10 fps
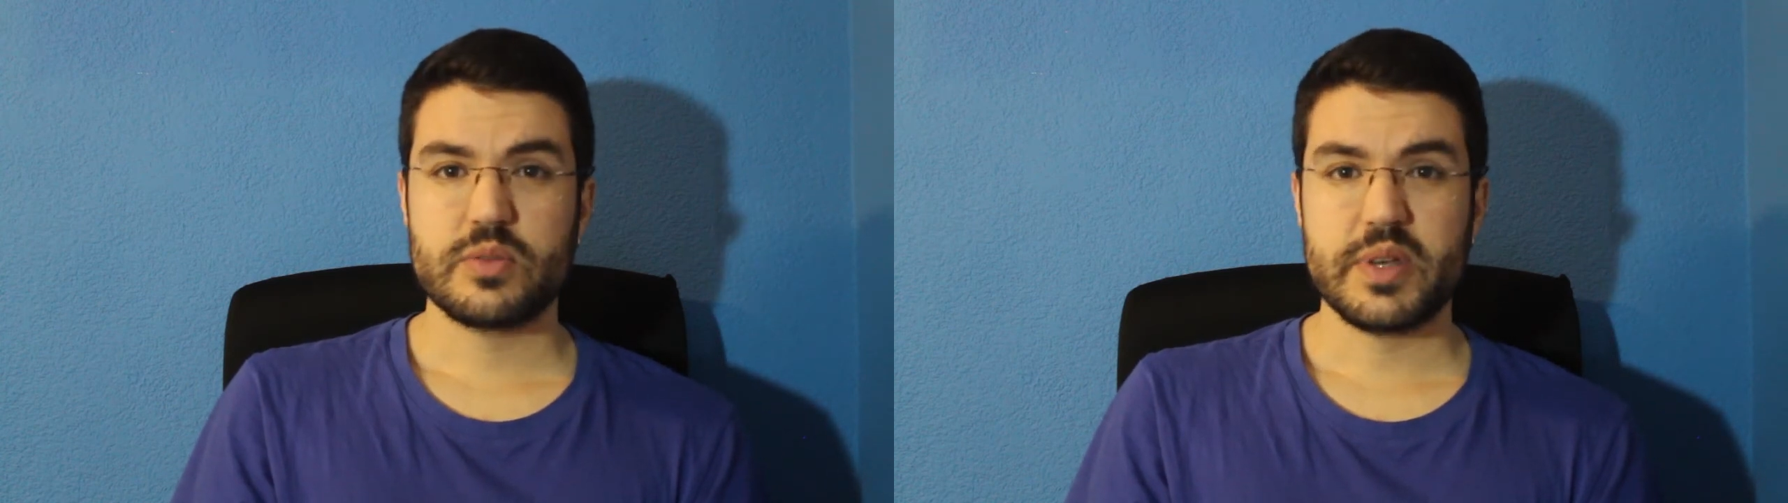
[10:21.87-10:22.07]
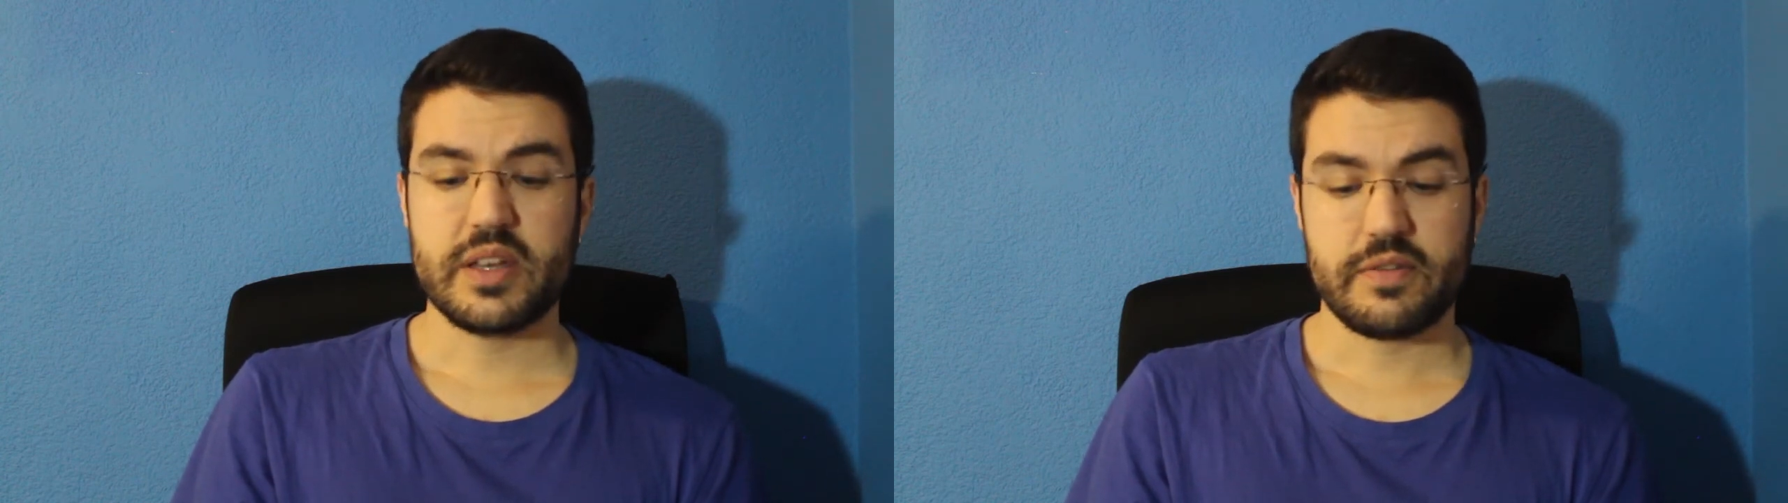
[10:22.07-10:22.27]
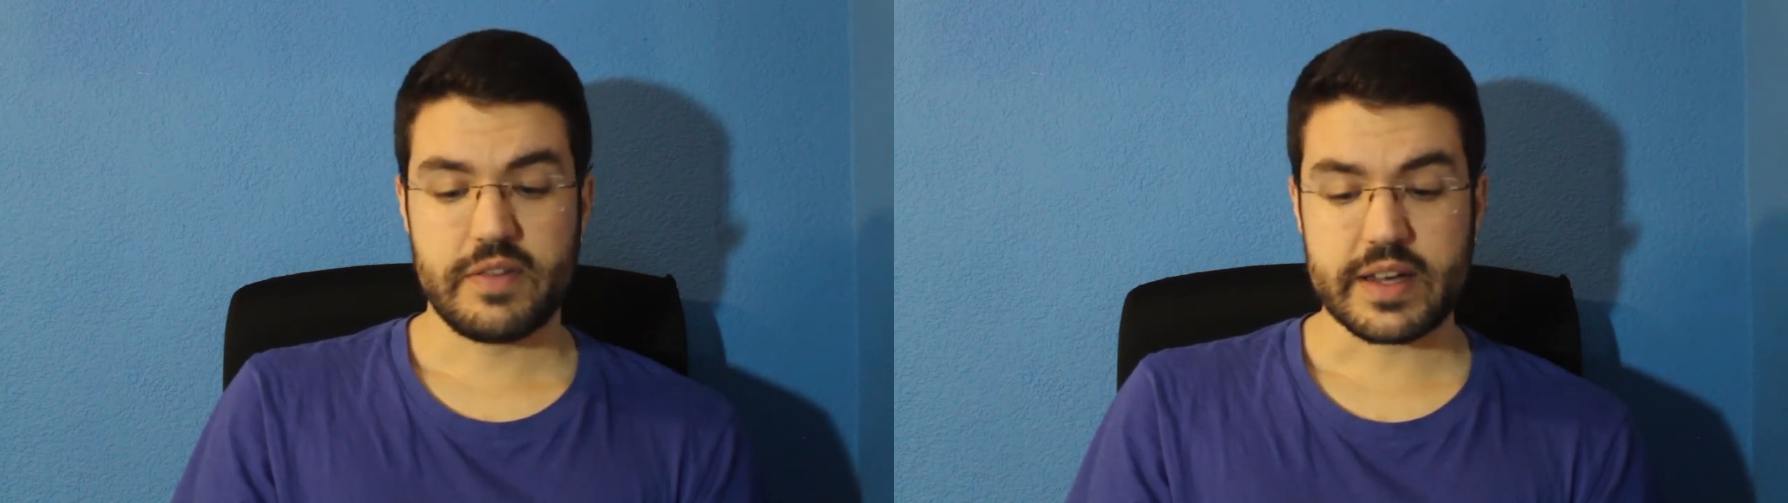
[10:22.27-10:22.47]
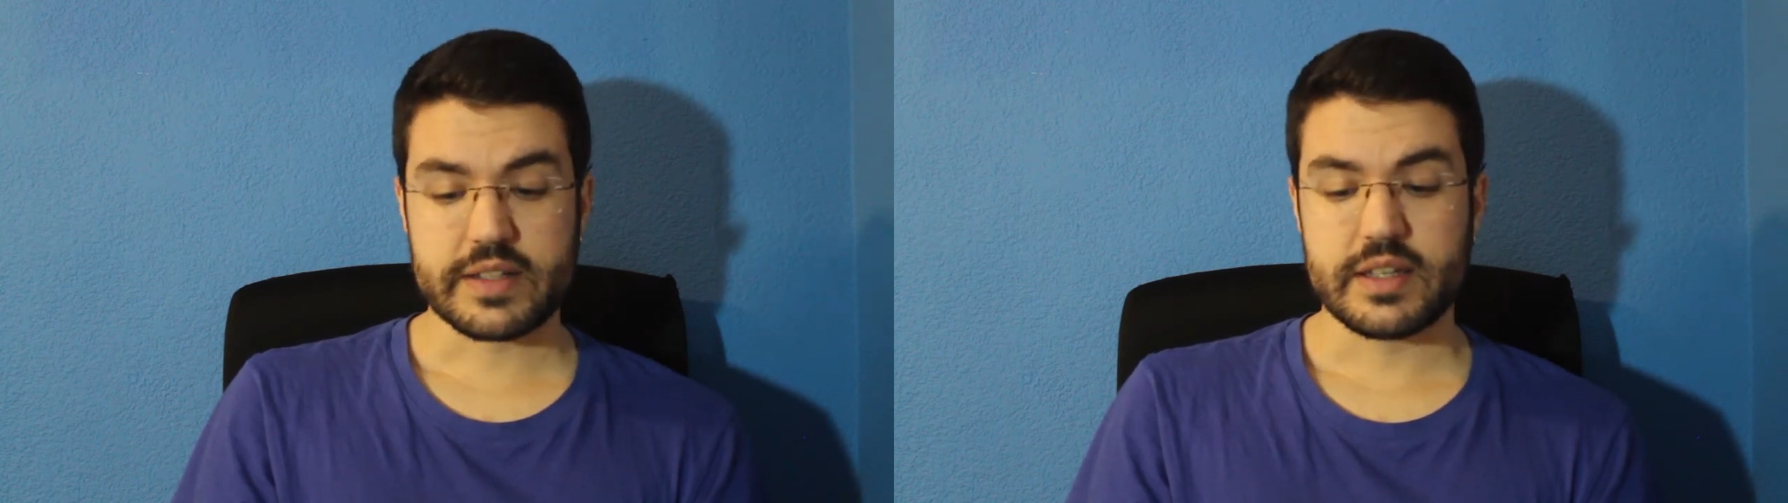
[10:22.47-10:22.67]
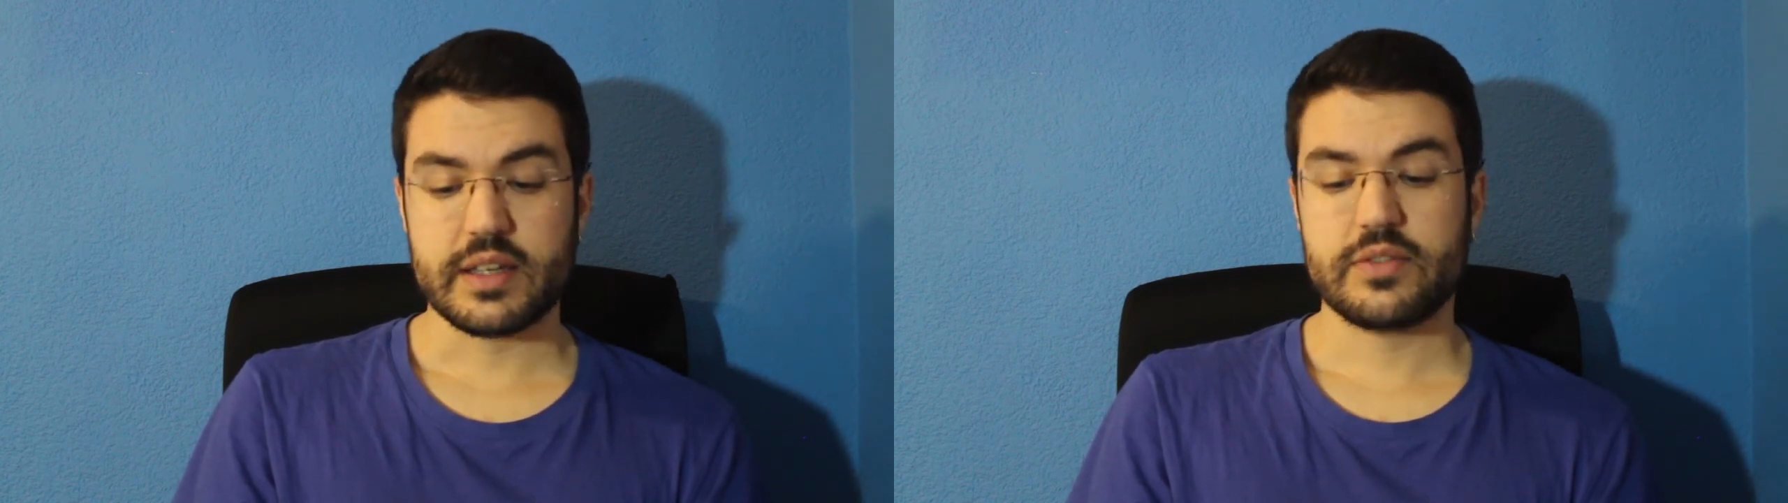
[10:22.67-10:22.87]
to be
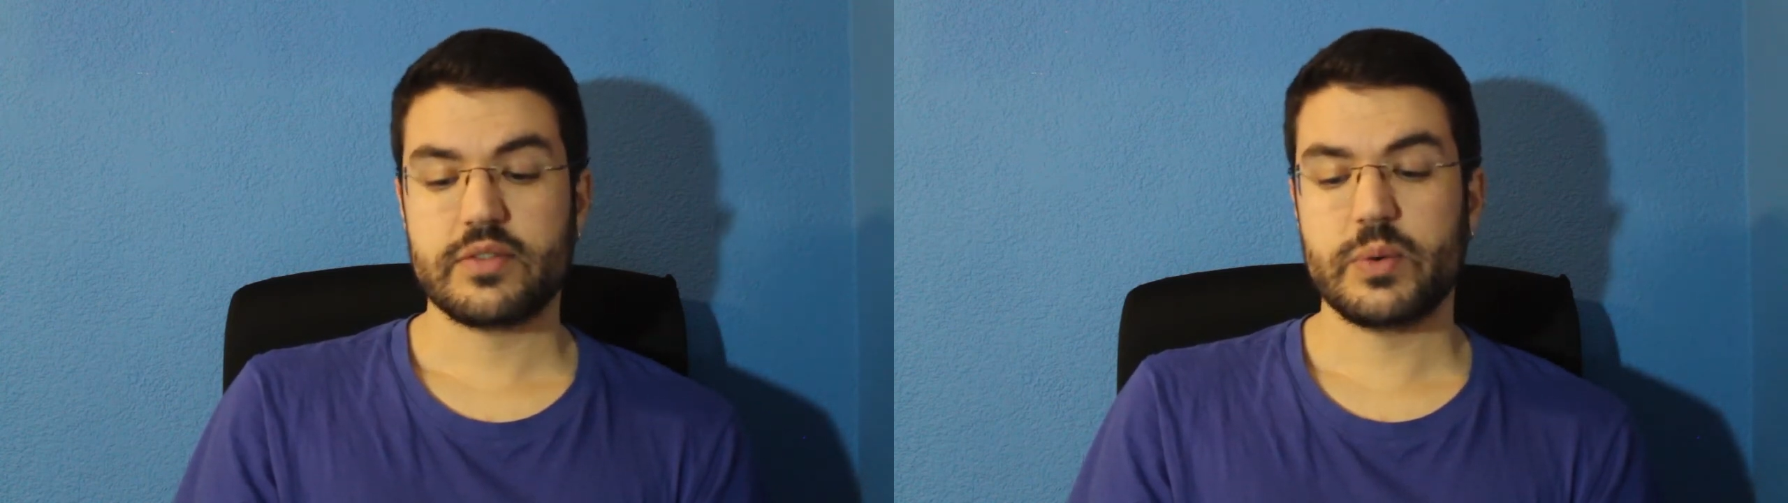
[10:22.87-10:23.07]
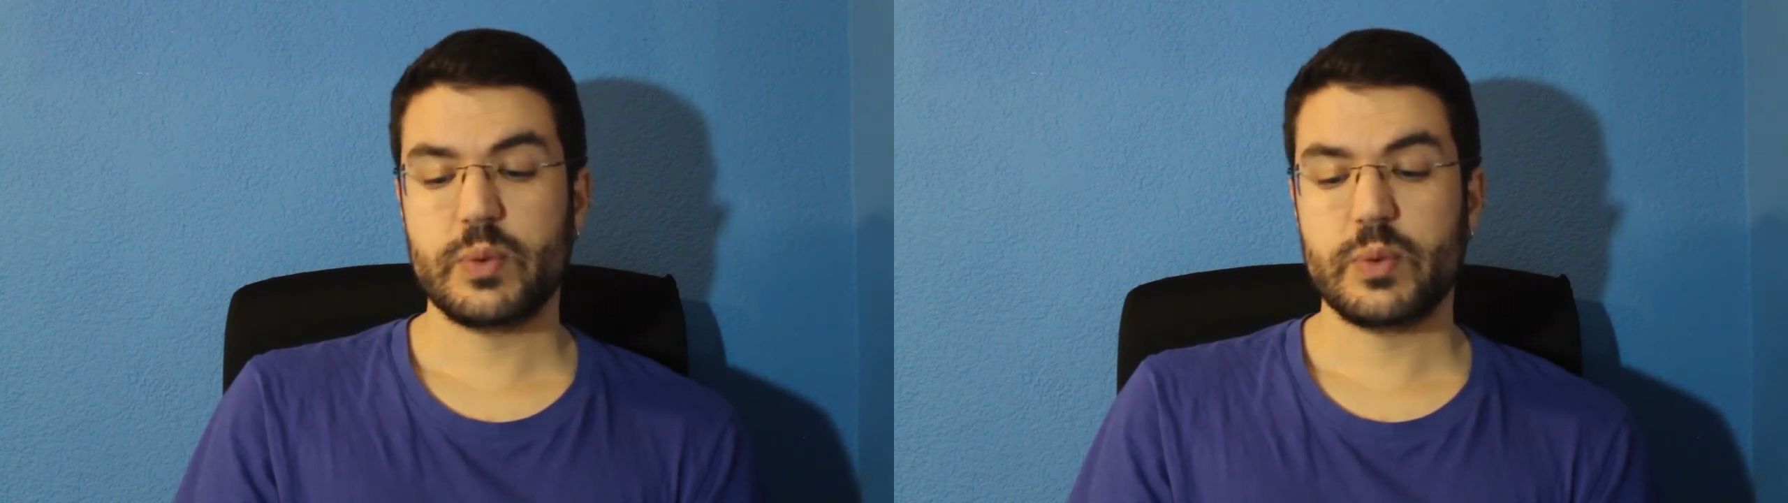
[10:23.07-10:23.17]
effective,